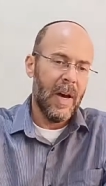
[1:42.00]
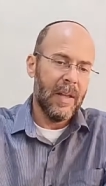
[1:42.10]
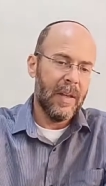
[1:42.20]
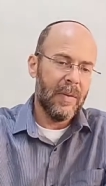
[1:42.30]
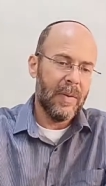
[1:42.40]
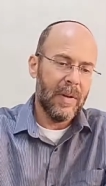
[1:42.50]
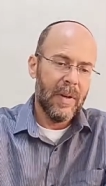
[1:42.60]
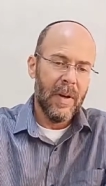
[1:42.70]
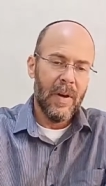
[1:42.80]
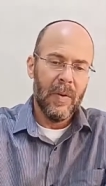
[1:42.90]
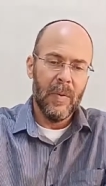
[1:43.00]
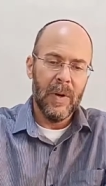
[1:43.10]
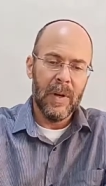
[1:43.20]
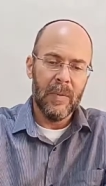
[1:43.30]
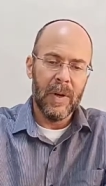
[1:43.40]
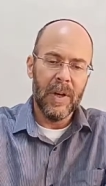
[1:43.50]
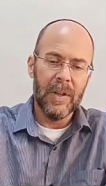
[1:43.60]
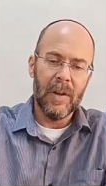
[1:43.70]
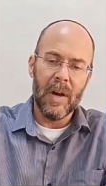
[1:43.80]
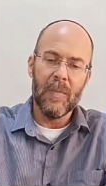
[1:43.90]
I think we're going
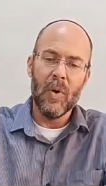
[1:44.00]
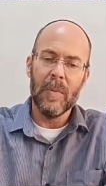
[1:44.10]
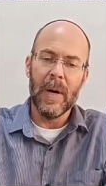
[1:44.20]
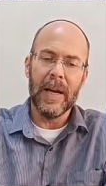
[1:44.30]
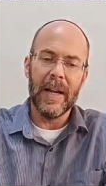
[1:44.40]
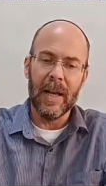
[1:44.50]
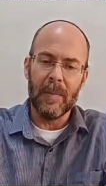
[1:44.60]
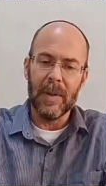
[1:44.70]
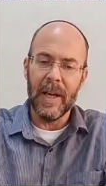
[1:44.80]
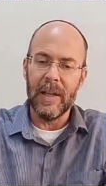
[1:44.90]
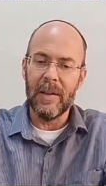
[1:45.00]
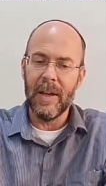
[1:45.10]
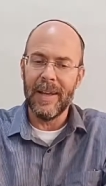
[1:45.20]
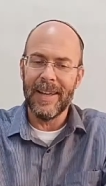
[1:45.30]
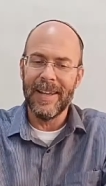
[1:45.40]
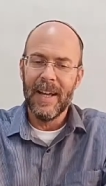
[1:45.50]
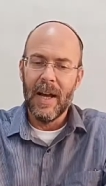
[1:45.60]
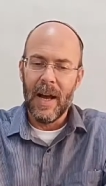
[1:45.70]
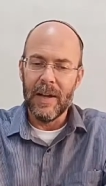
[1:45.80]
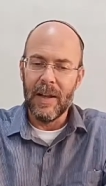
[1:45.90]
to talk more about getting up late
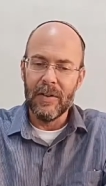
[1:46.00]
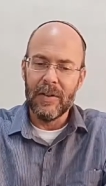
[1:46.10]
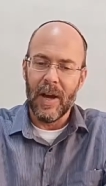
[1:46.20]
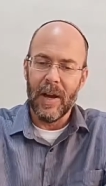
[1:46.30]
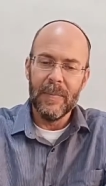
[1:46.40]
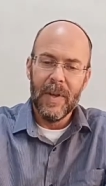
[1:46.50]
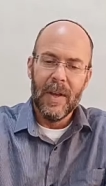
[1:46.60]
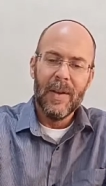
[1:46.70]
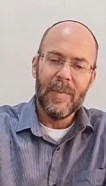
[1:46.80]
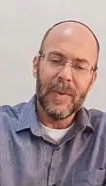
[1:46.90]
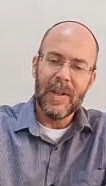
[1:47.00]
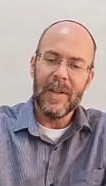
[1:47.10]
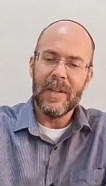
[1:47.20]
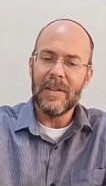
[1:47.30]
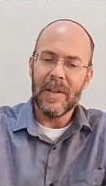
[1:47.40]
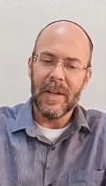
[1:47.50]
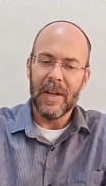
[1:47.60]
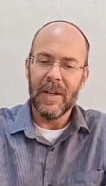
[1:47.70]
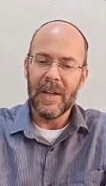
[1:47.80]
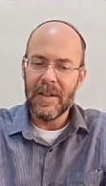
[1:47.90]
another time, because
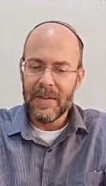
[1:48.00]
we're